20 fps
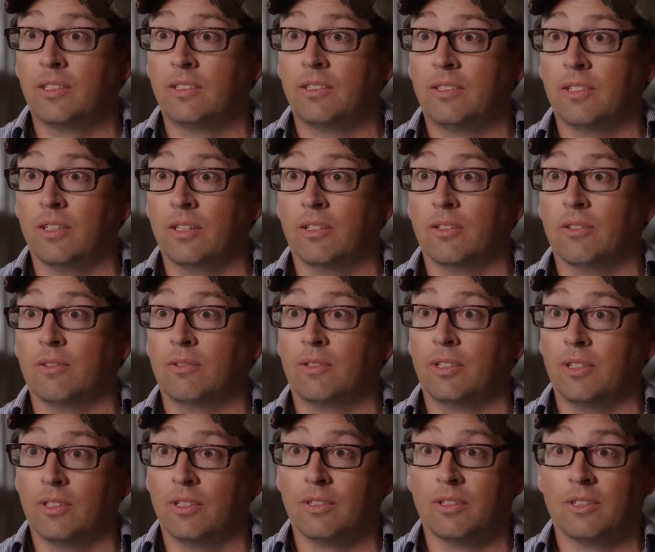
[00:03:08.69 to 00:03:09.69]

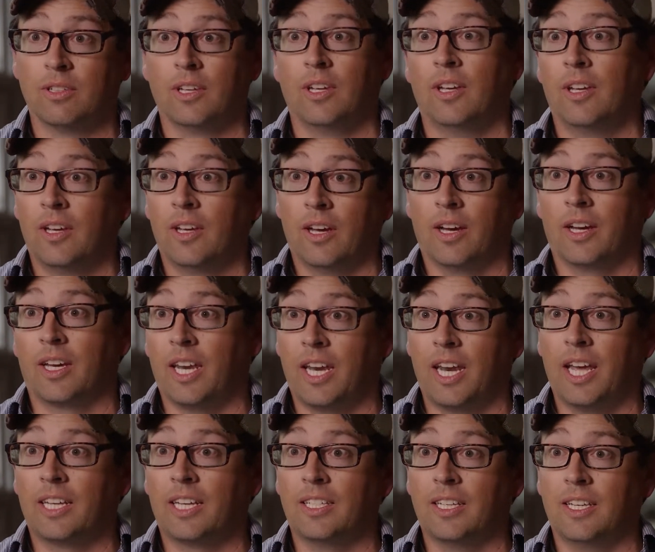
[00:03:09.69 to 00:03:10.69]
to a
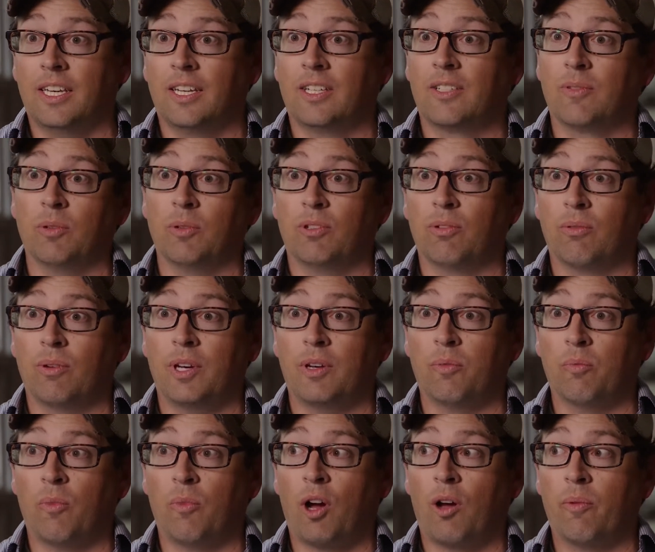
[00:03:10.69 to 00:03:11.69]
connectedness
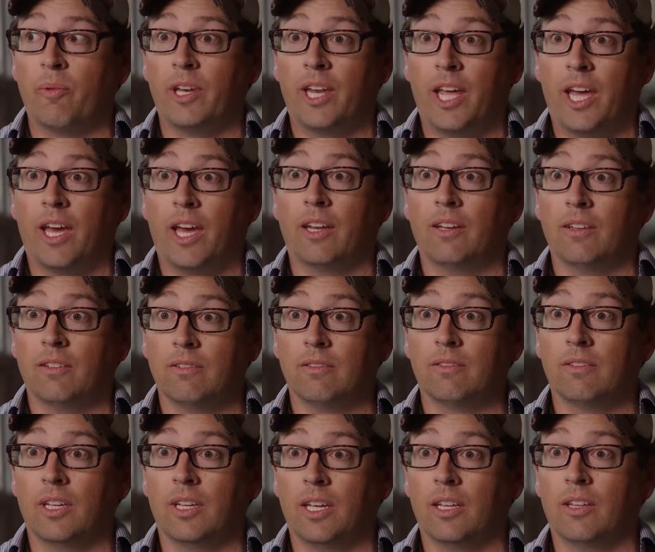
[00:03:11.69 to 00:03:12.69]
between mom and dad
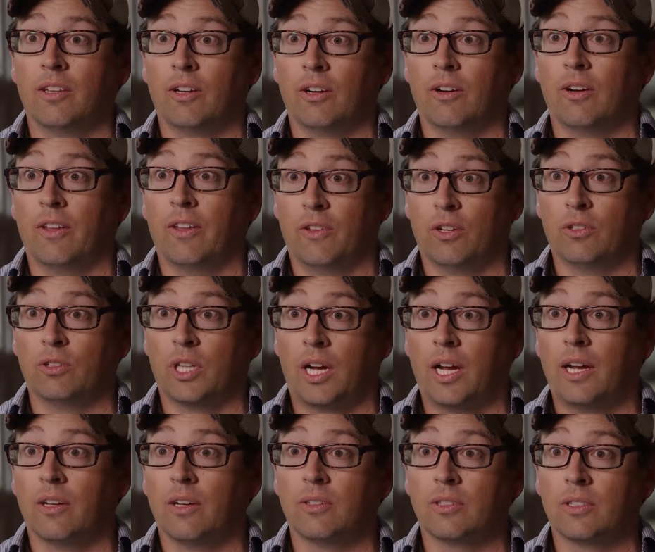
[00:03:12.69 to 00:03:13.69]
and their
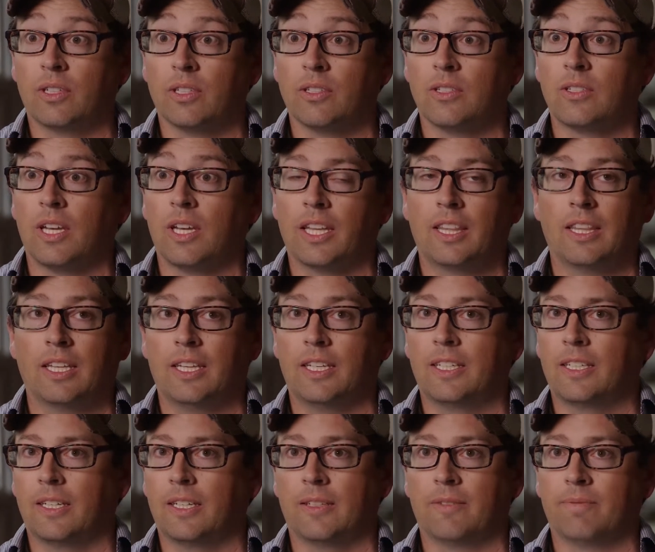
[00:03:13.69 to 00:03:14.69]
child. Because I
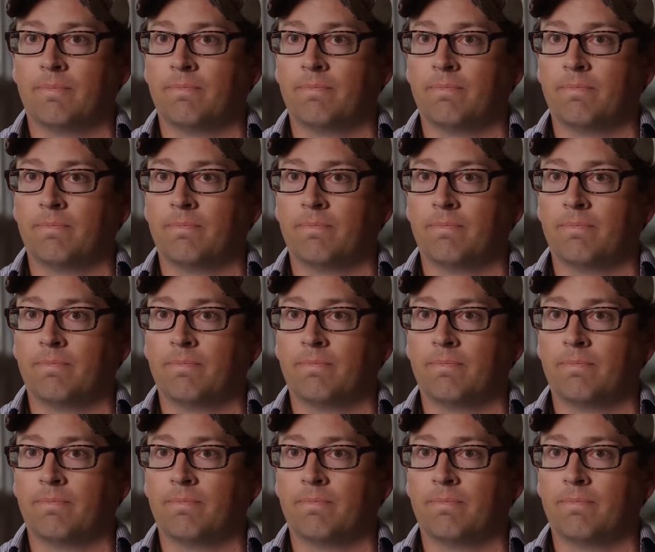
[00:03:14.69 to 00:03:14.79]
think